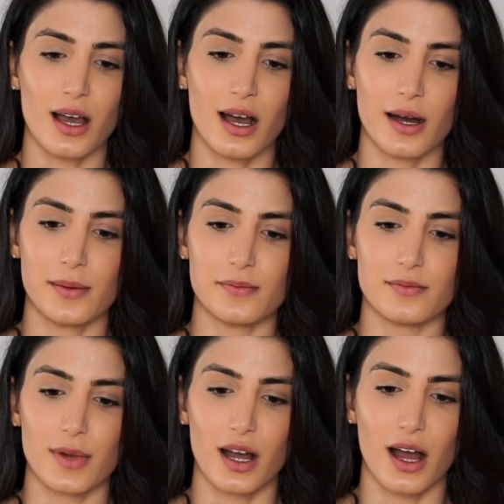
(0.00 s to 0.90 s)

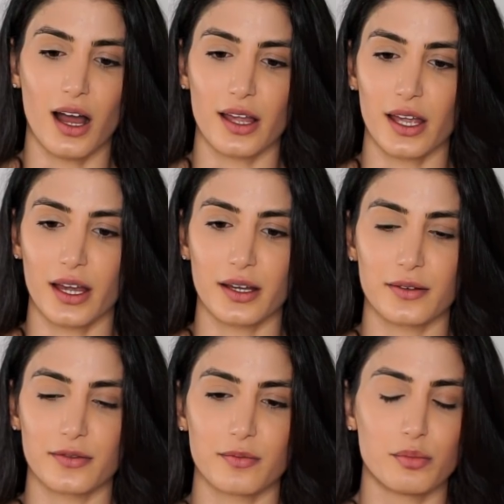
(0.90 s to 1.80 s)
I
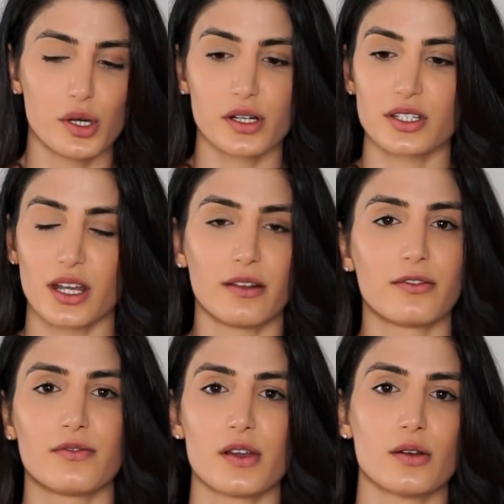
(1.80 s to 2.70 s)
have booked
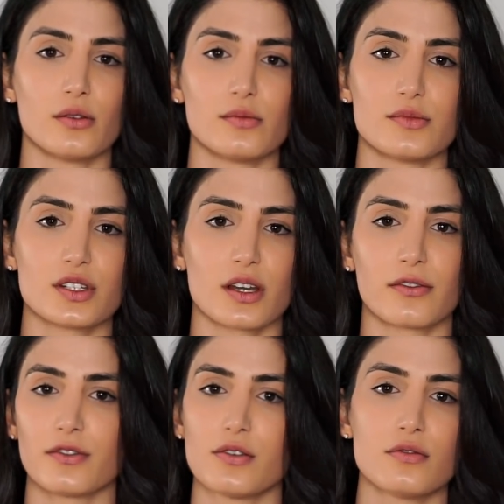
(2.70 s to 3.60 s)
and filmed a
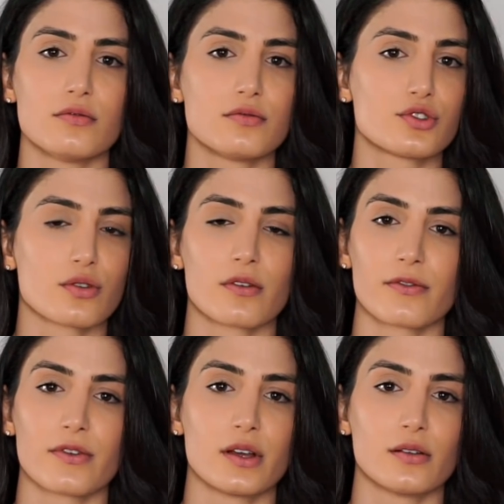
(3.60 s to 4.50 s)
few short
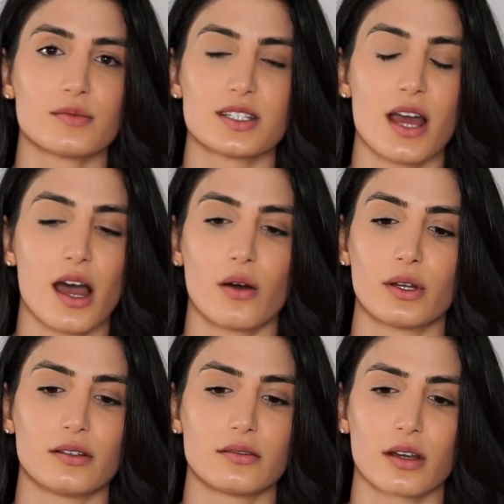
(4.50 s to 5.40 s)
films now
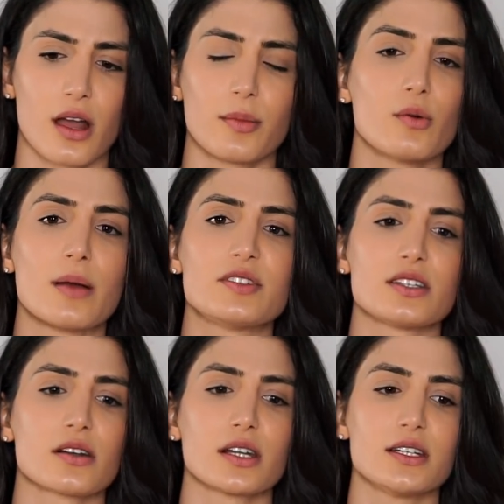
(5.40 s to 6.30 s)
and a couple web
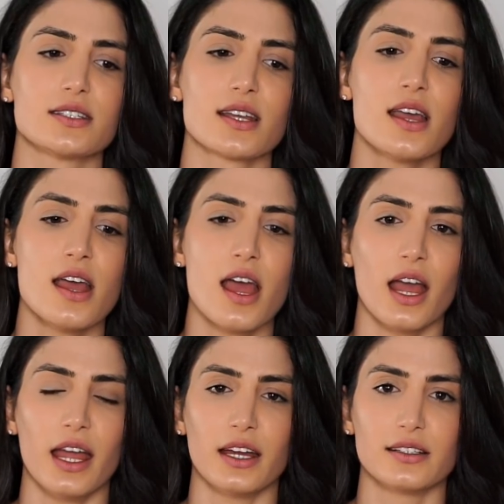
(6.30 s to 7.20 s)
series,
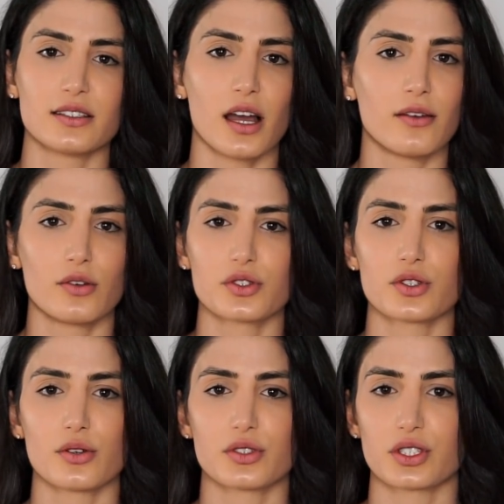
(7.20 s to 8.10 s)
and I've
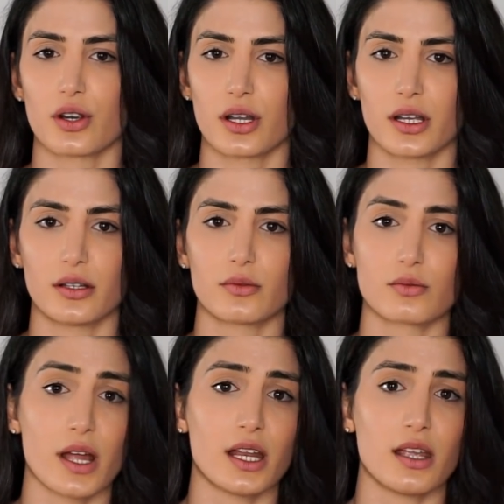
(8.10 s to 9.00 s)
also started
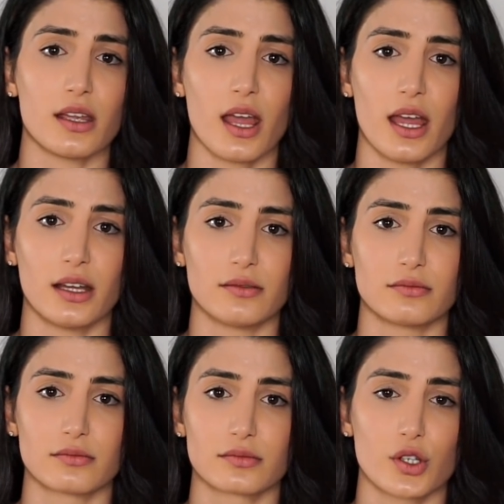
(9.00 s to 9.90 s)
writing
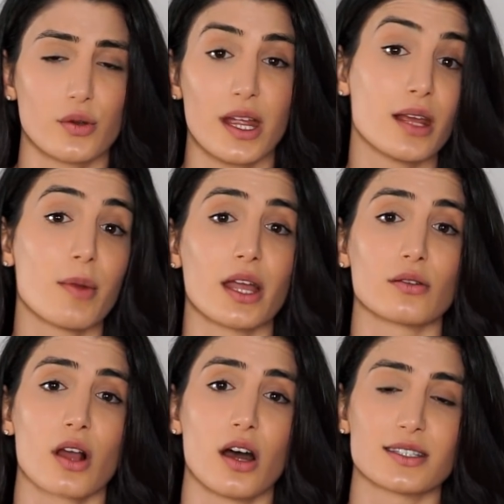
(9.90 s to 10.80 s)
and creating my
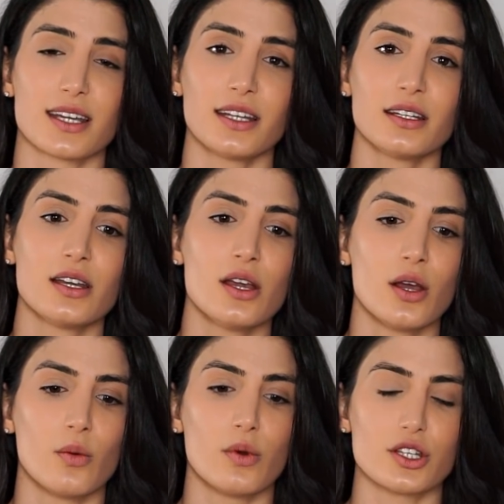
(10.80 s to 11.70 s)
own content,
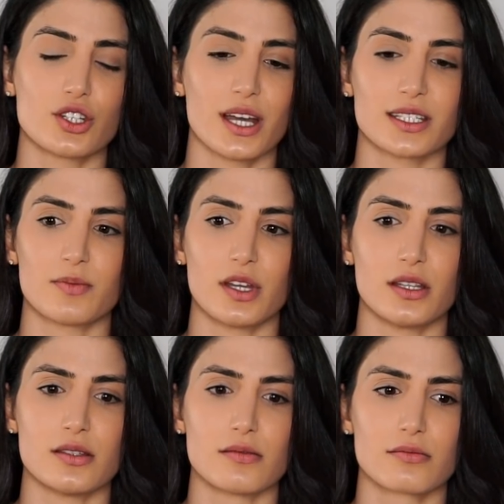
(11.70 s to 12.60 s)
which has
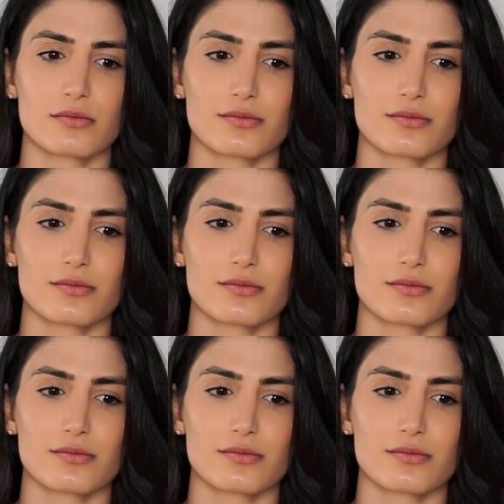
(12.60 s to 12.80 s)
been